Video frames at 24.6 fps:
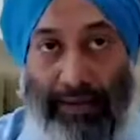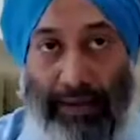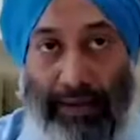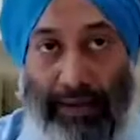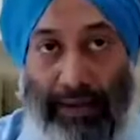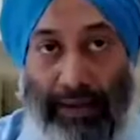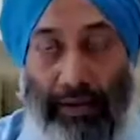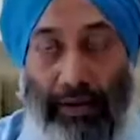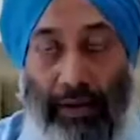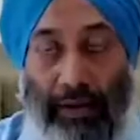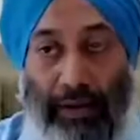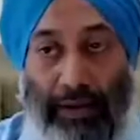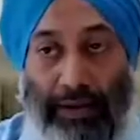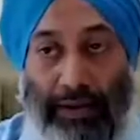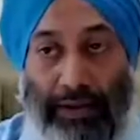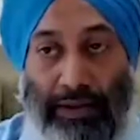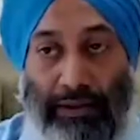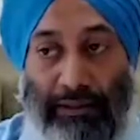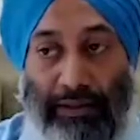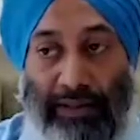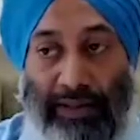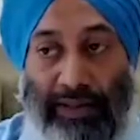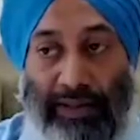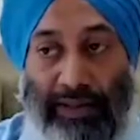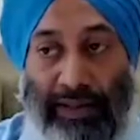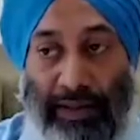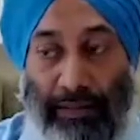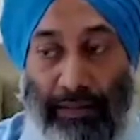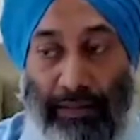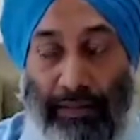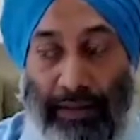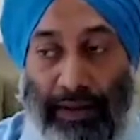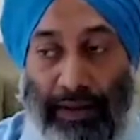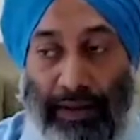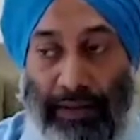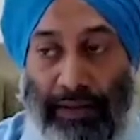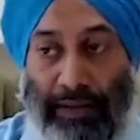technology will step
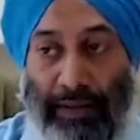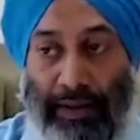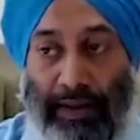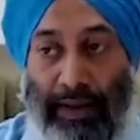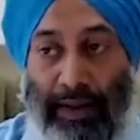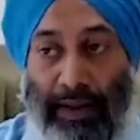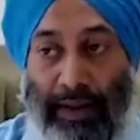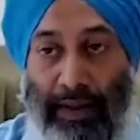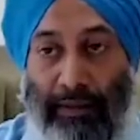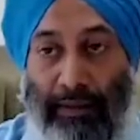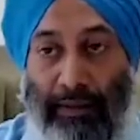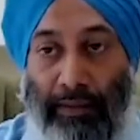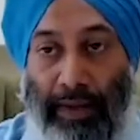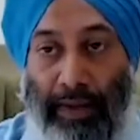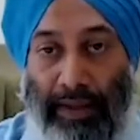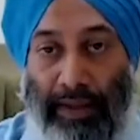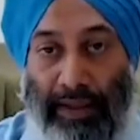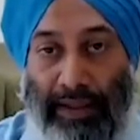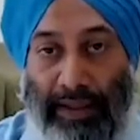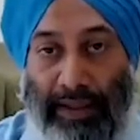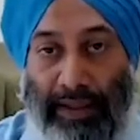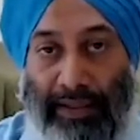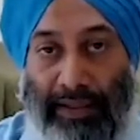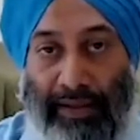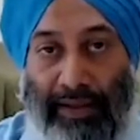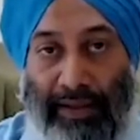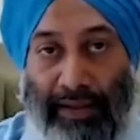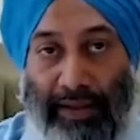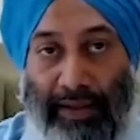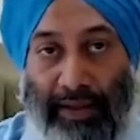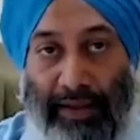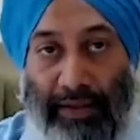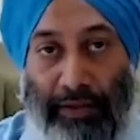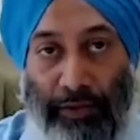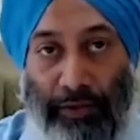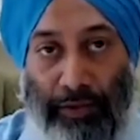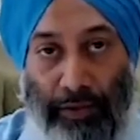in, money is
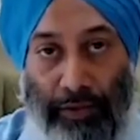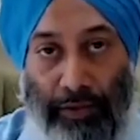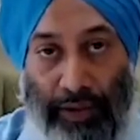linked to